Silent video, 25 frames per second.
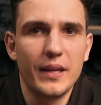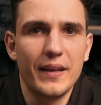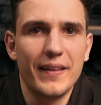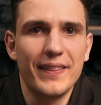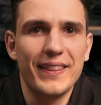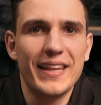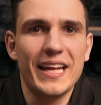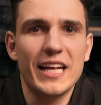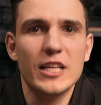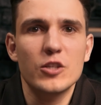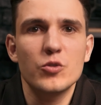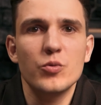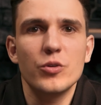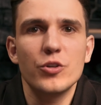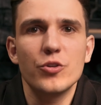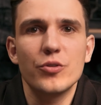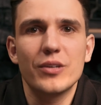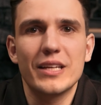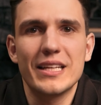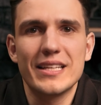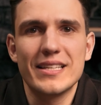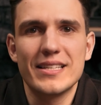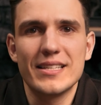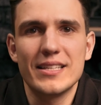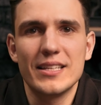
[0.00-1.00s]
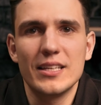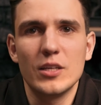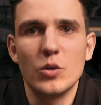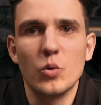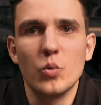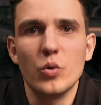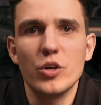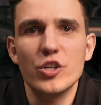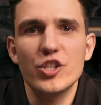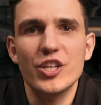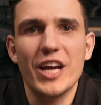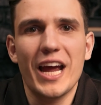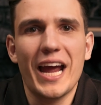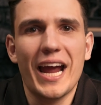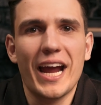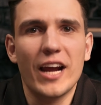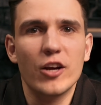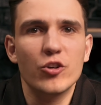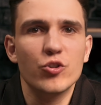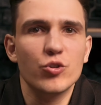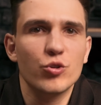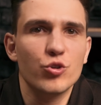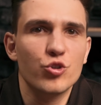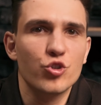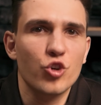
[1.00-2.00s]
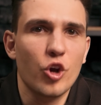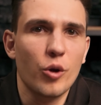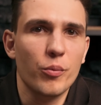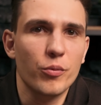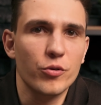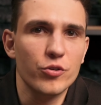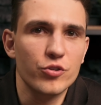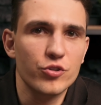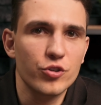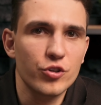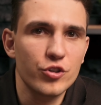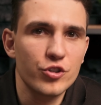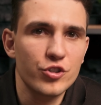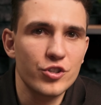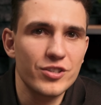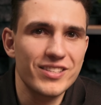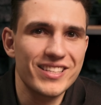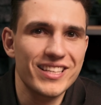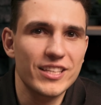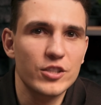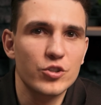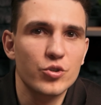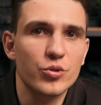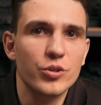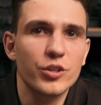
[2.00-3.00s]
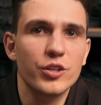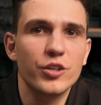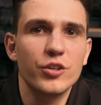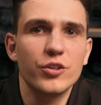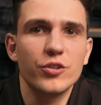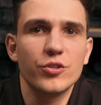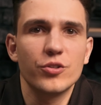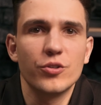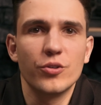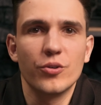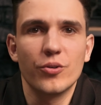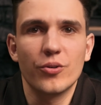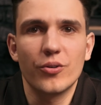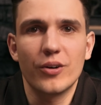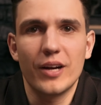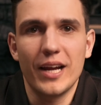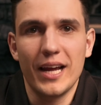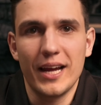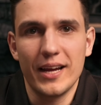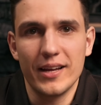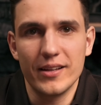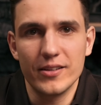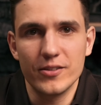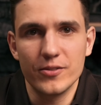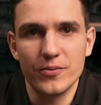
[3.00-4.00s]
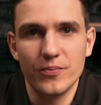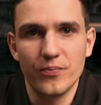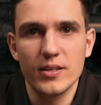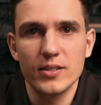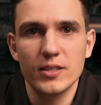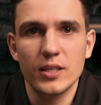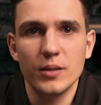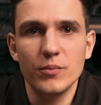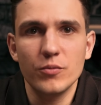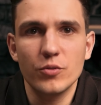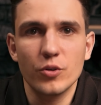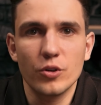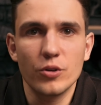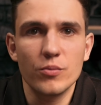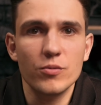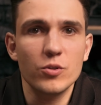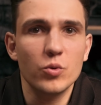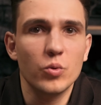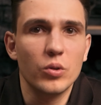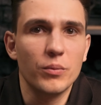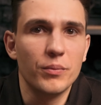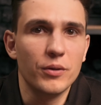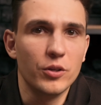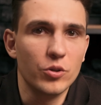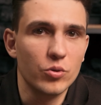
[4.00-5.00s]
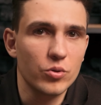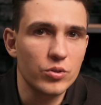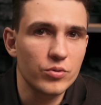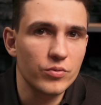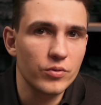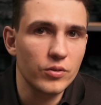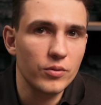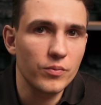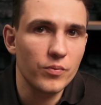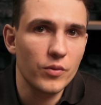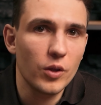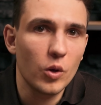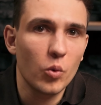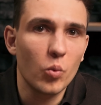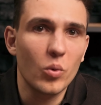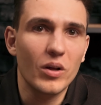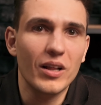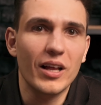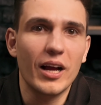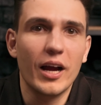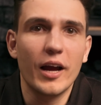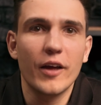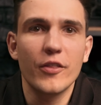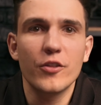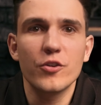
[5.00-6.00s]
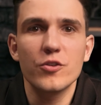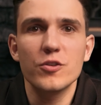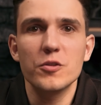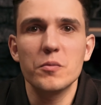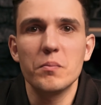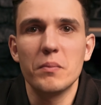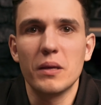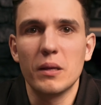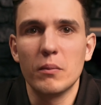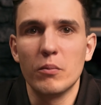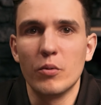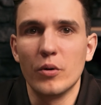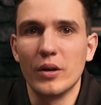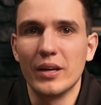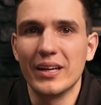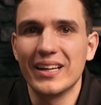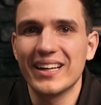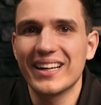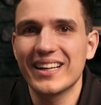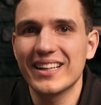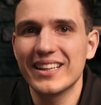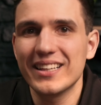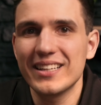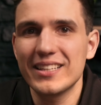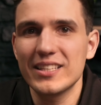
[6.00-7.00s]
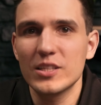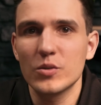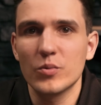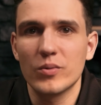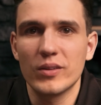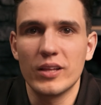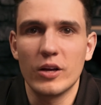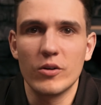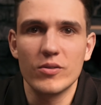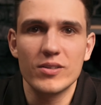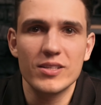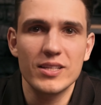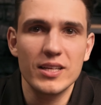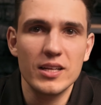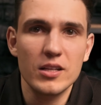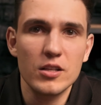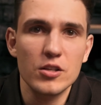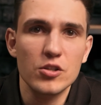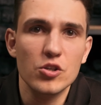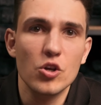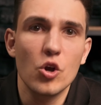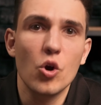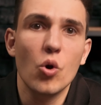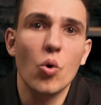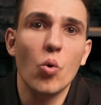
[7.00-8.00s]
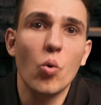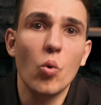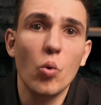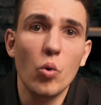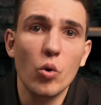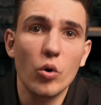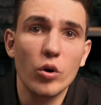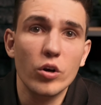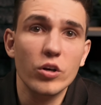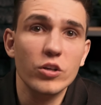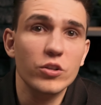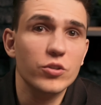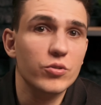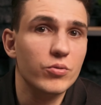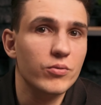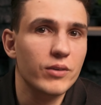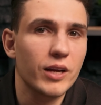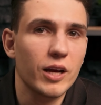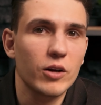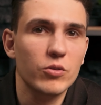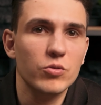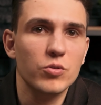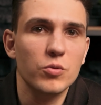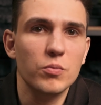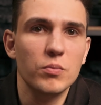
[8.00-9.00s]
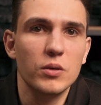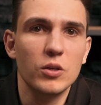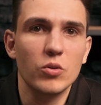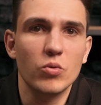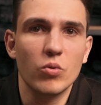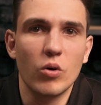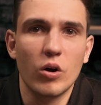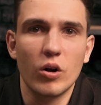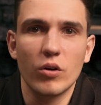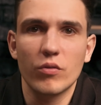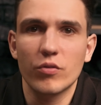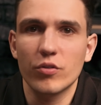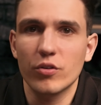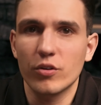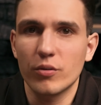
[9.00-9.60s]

That's where you can see which actual shopper searches triggered your ads. Some terms will be useful, while others may bring clicks without sales or turn out to be wrong for